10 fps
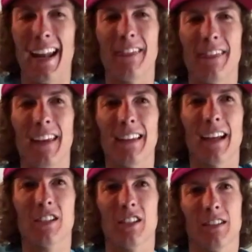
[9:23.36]
And
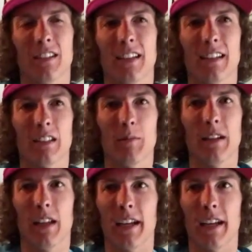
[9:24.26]
that's just a testament.